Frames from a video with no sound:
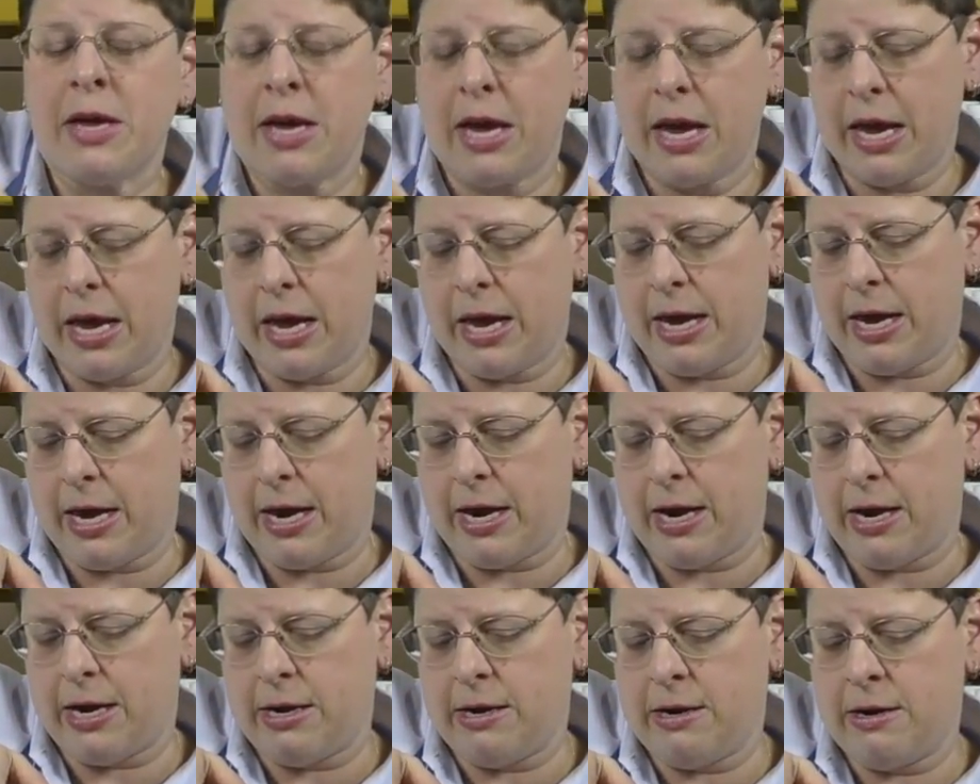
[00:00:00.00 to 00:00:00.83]

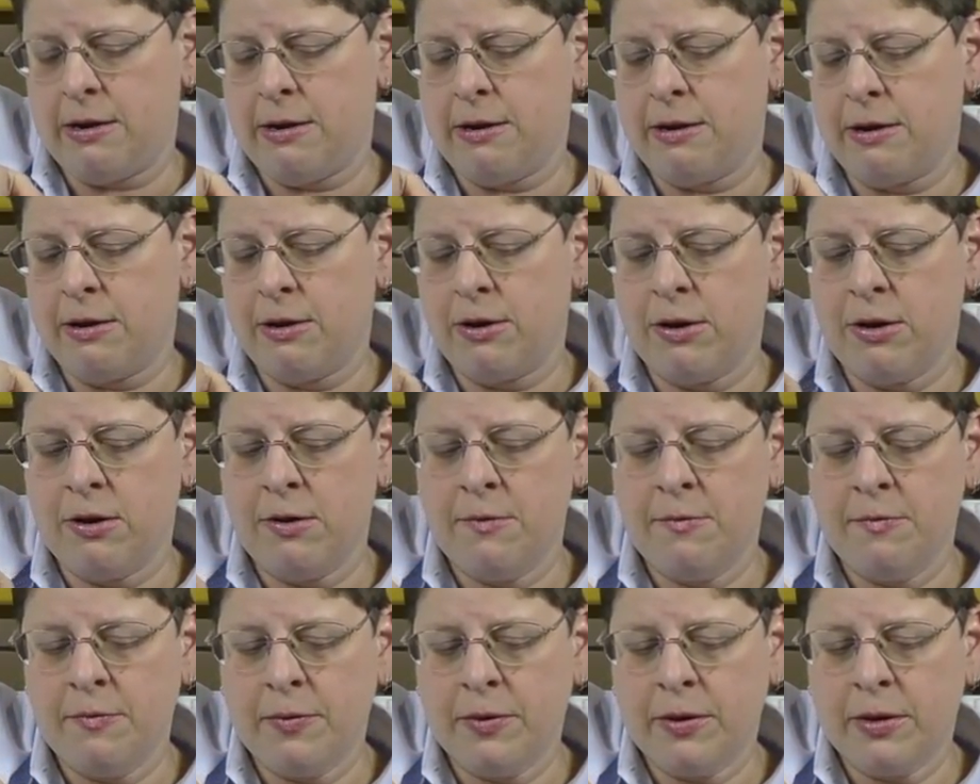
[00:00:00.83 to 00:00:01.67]
And
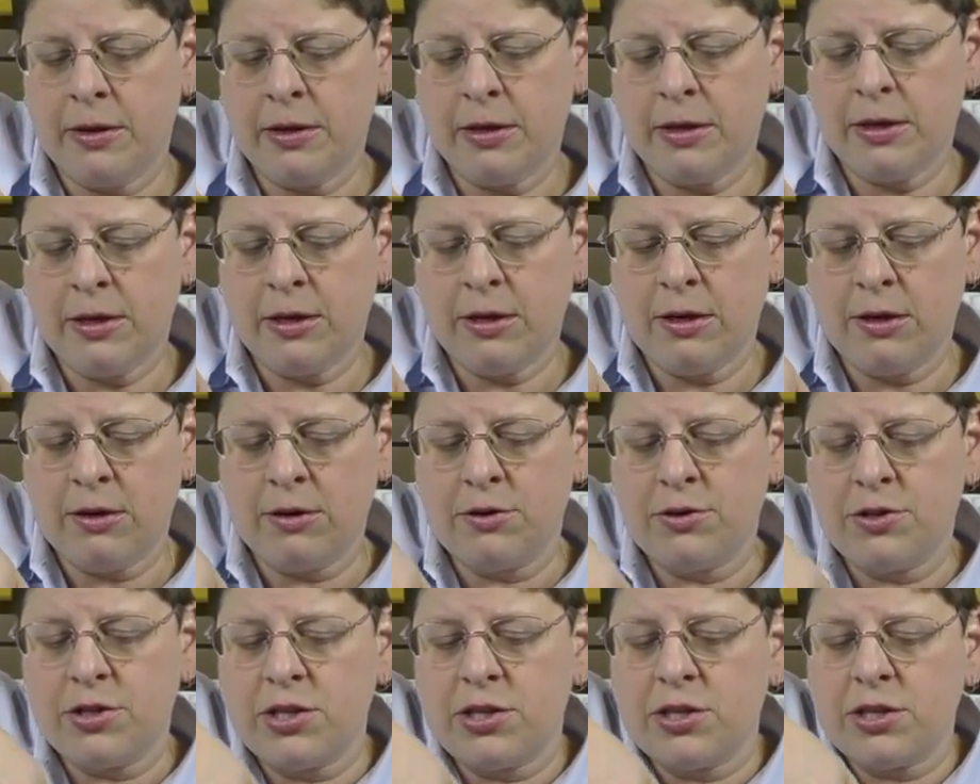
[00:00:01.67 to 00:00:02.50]

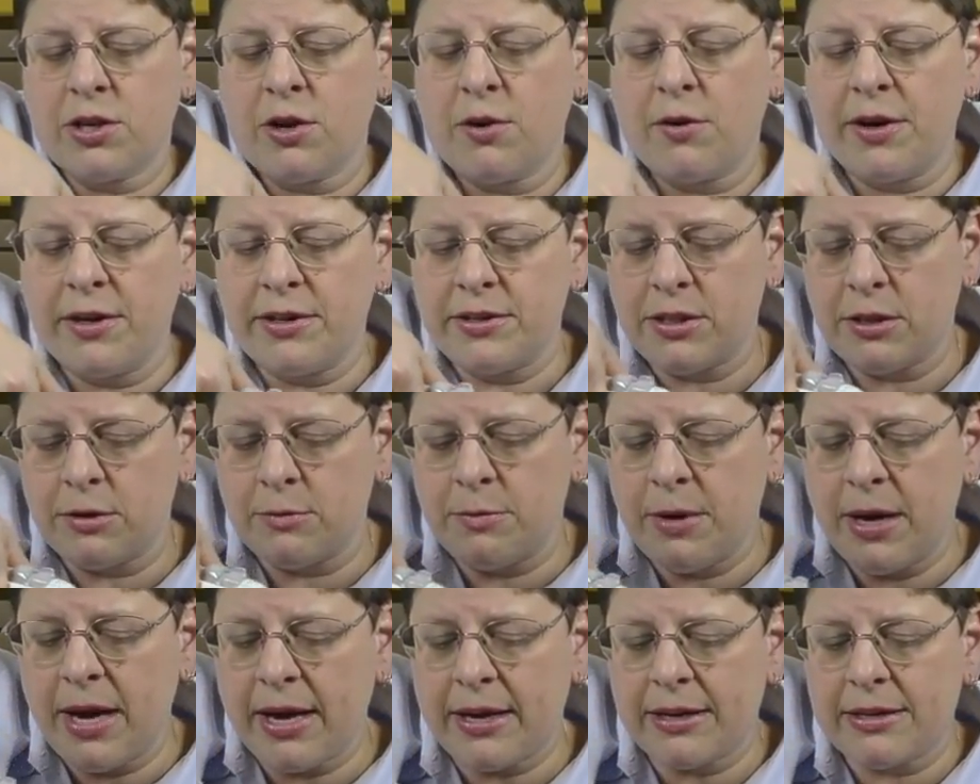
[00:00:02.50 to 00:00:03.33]
you're just going to
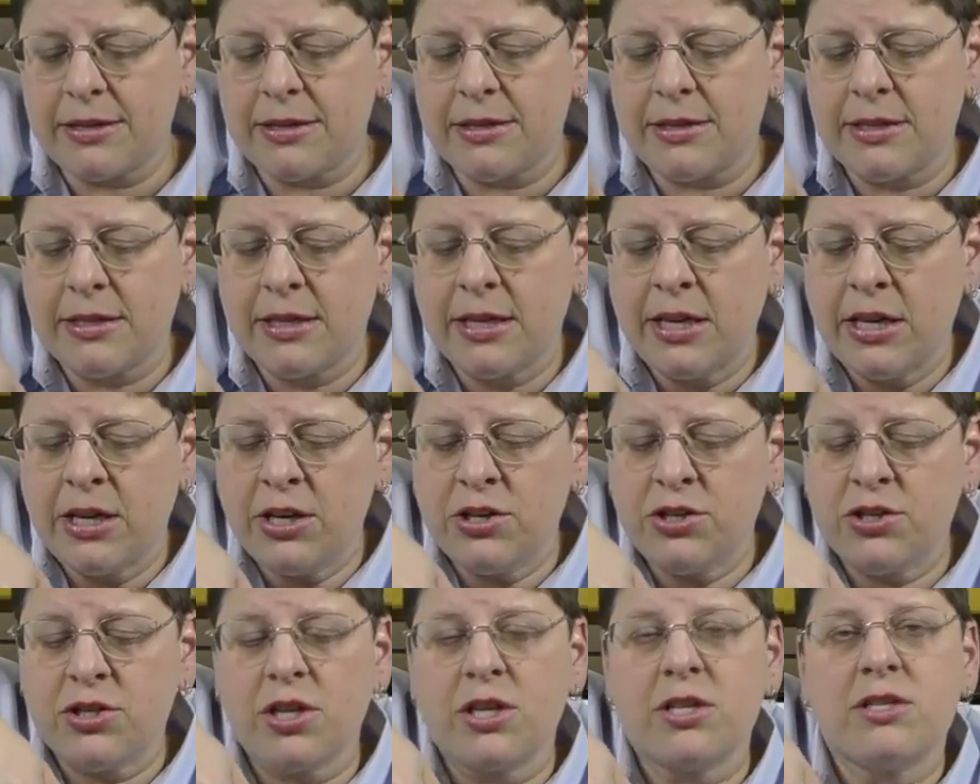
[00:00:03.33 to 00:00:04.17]
mix
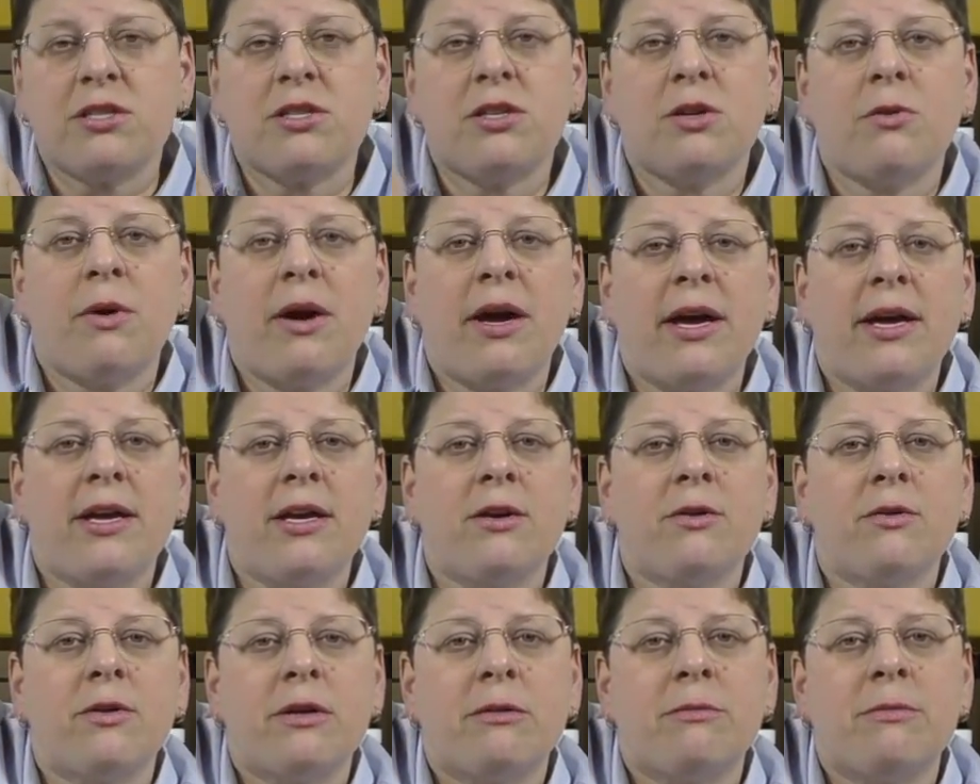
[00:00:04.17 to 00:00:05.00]
just the way
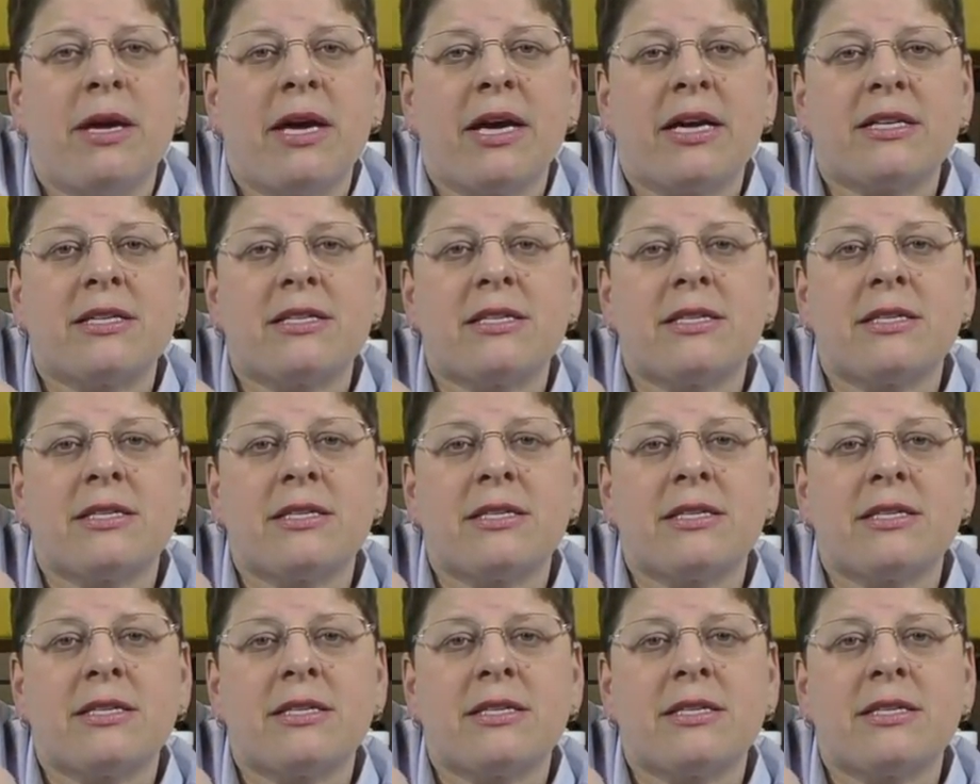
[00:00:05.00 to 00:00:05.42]
you would mix